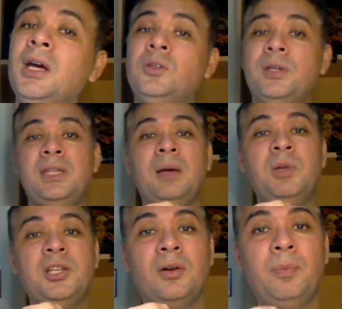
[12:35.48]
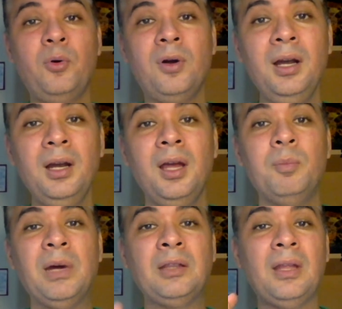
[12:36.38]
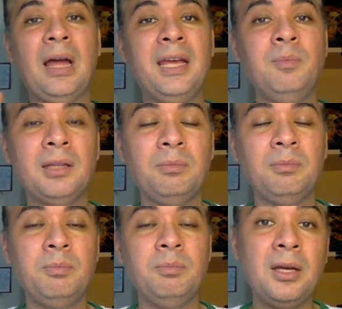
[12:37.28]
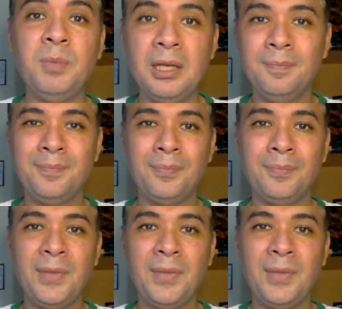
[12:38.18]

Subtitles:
to establish a rapport, but I am not being creepy.